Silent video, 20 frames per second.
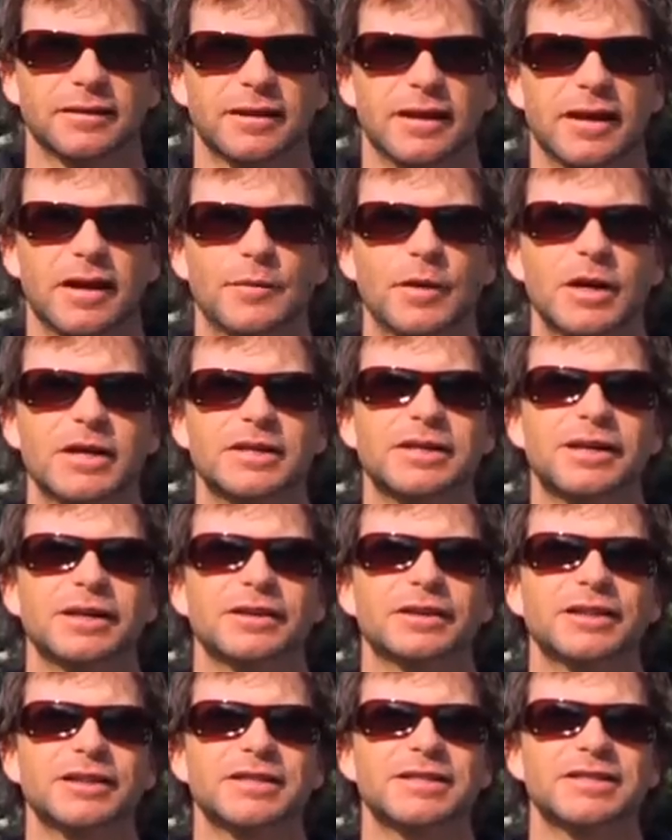Hey, I'm Mike
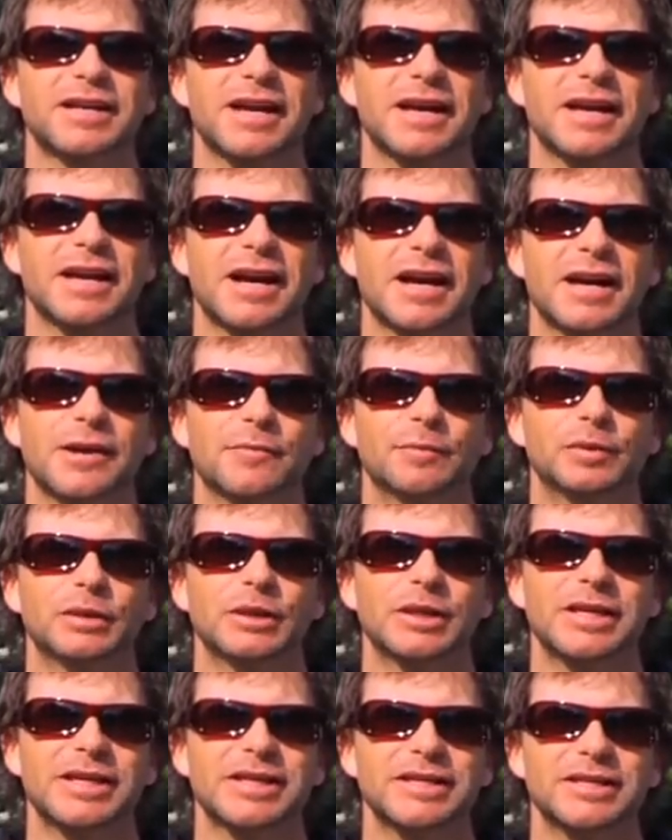Douglas, and I am
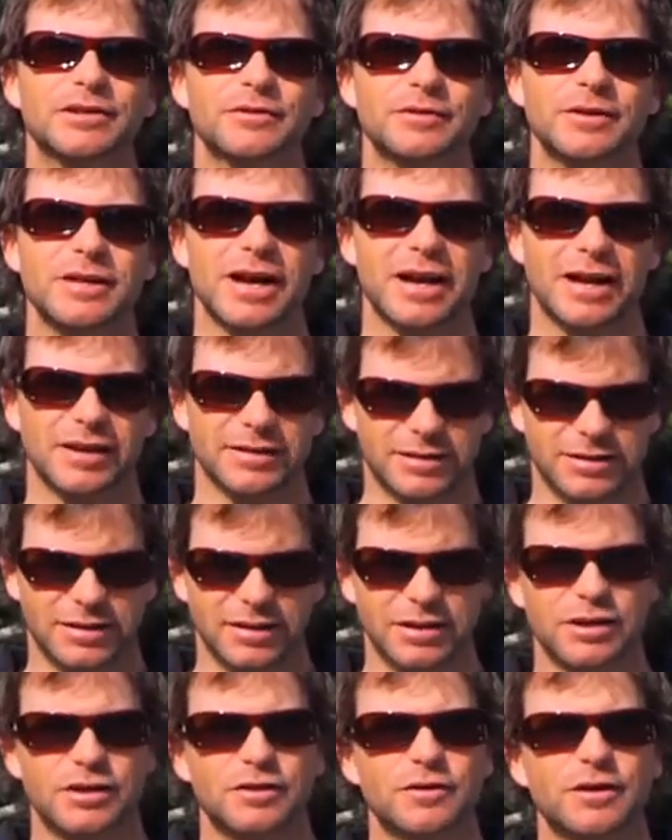pleased to announce
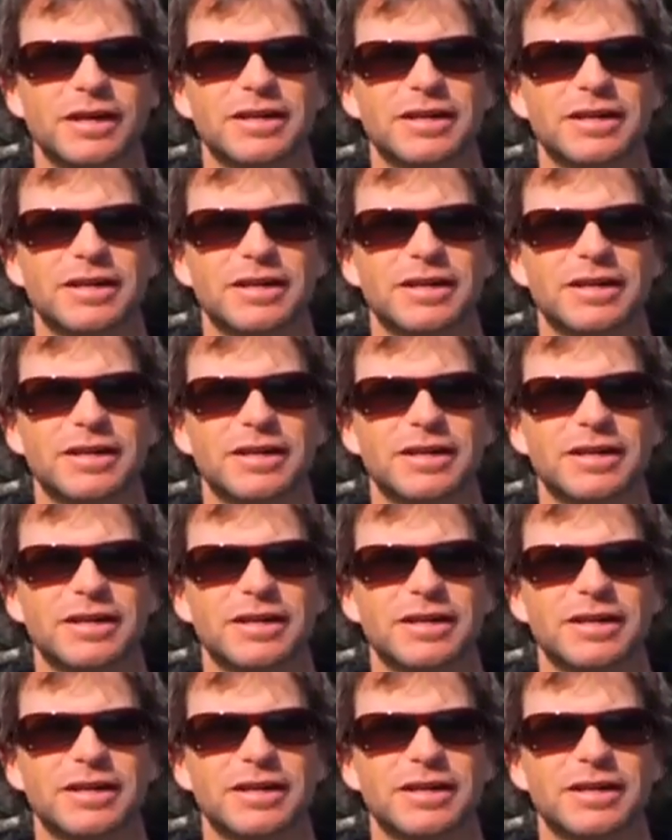the new